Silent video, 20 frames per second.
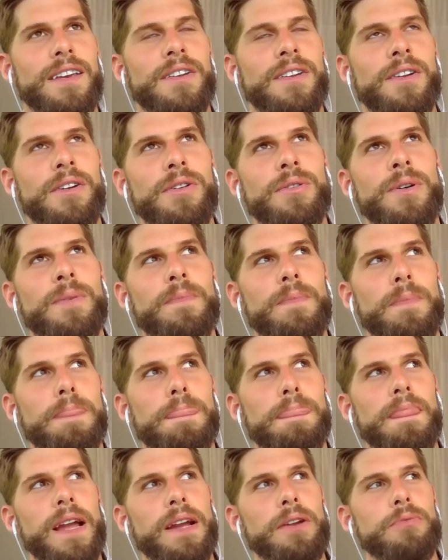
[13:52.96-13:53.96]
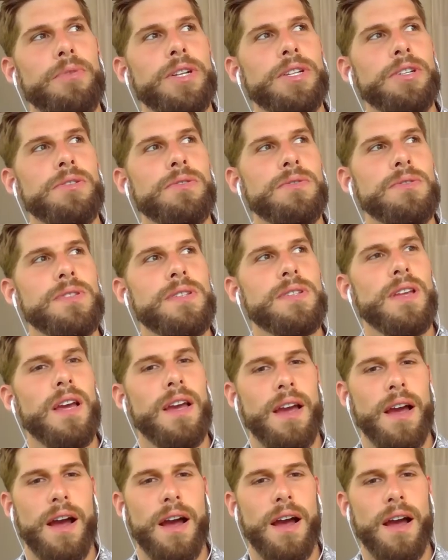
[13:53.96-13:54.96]
You know, like rituals
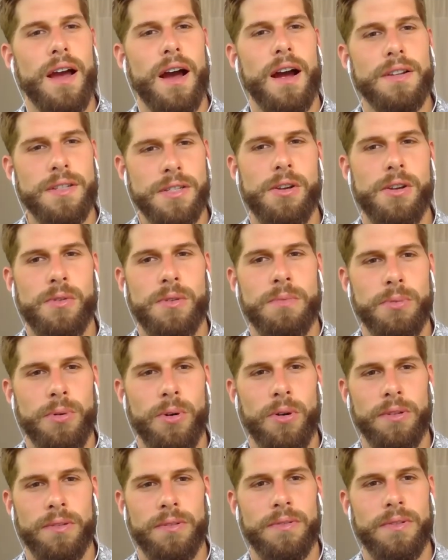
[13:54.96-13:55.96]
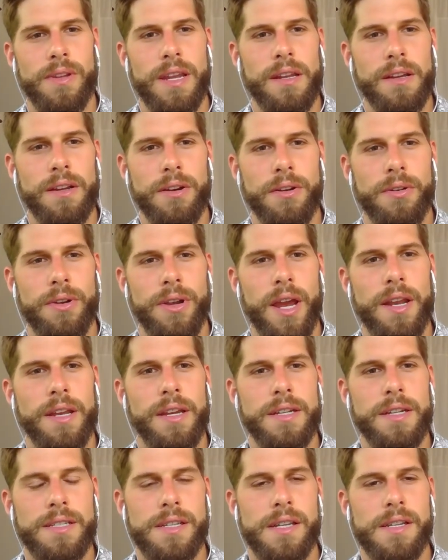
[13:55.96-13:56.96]
are so important in
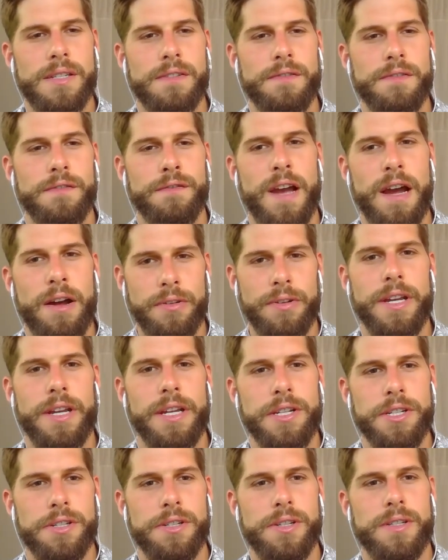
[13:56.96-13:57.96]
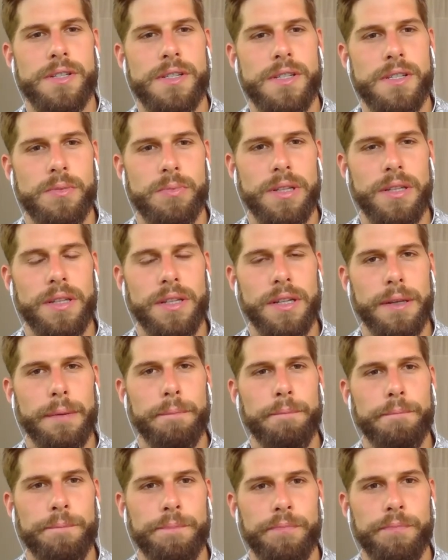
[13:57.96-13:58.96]
creating a sense of foundation and stability.
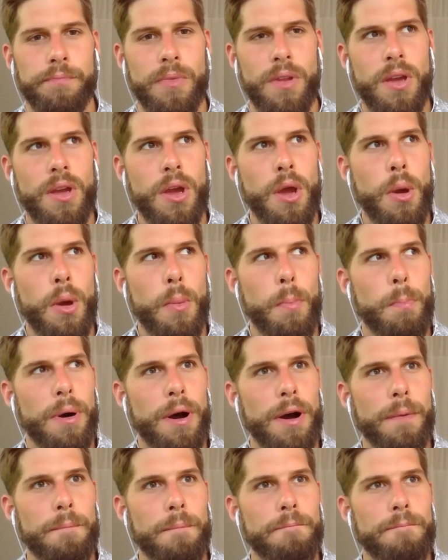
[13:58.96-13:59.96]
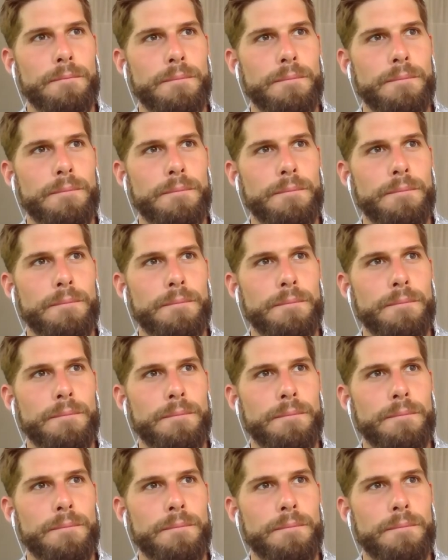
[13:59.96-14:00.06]
But